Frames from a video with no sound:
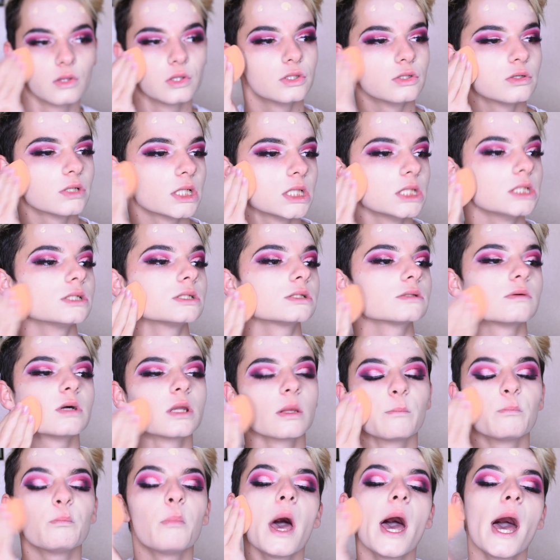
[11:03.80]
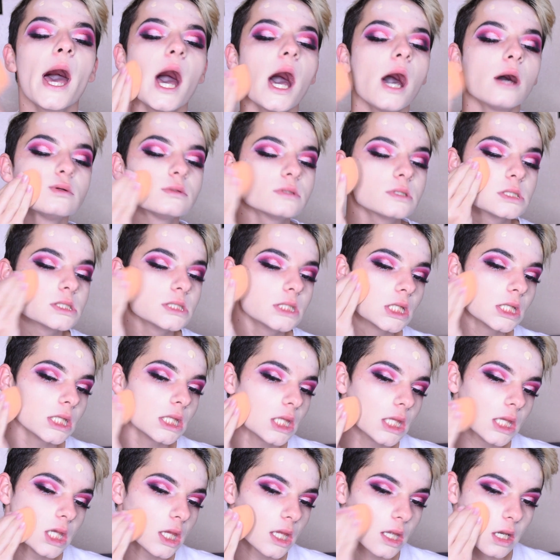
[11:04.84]
You really just want to pounce
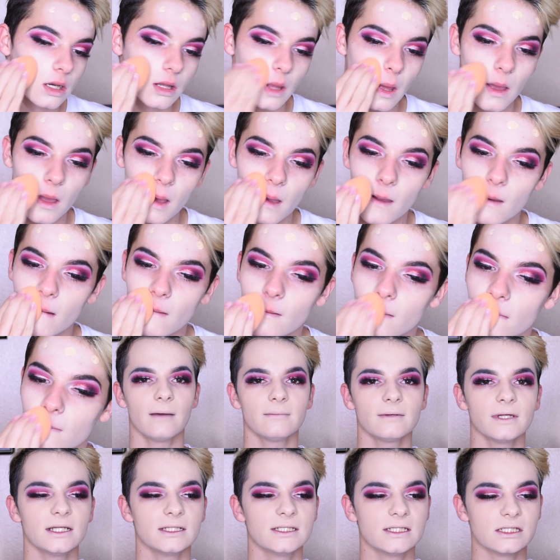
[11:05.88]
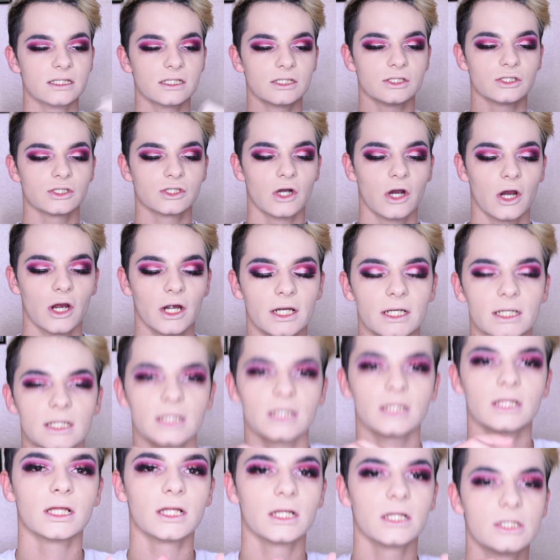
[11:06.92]
it in. I'm going to take this Tarte
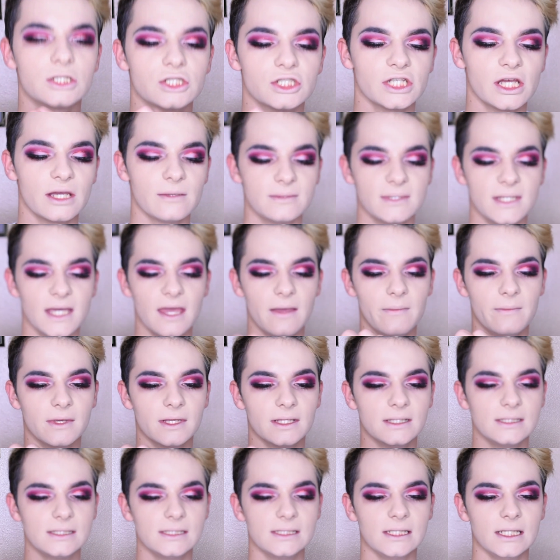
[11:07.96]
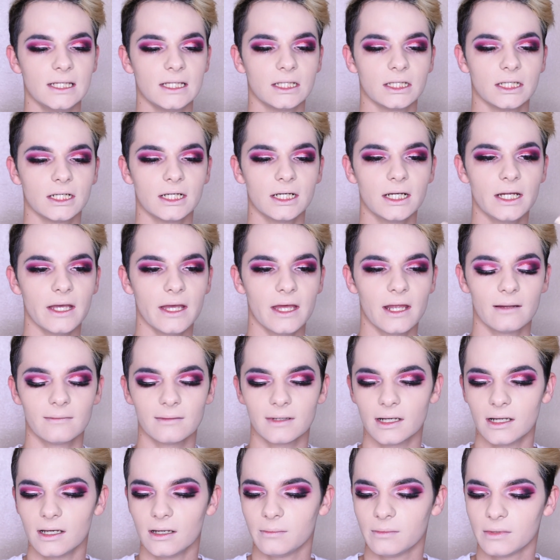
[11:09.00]
Shape Tape Concealer and I'm
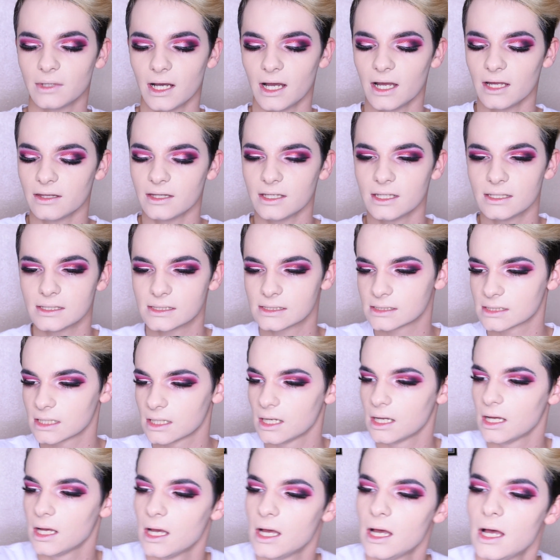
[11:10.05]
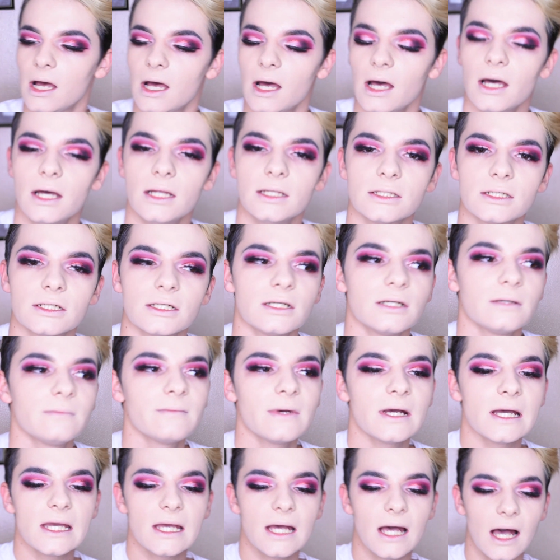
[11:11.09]
going to apply this under
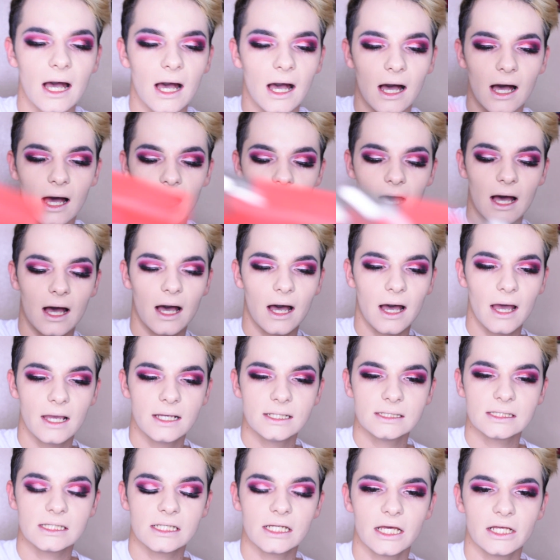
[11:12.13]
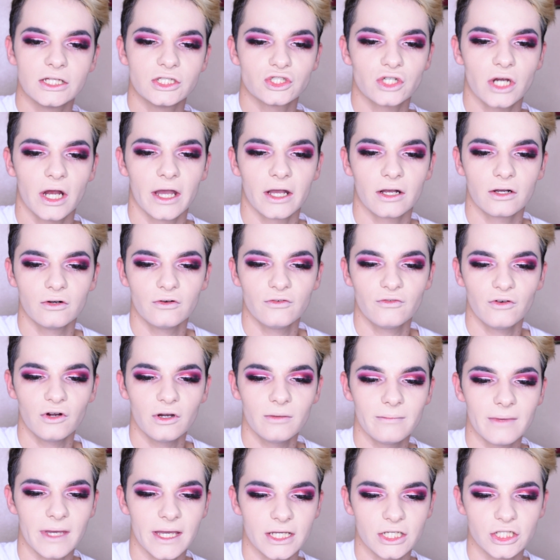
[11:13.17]
my eyes in a triangle
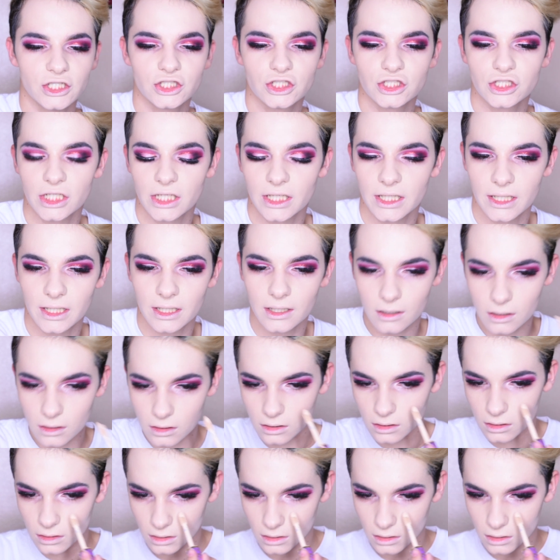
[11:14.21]
formation.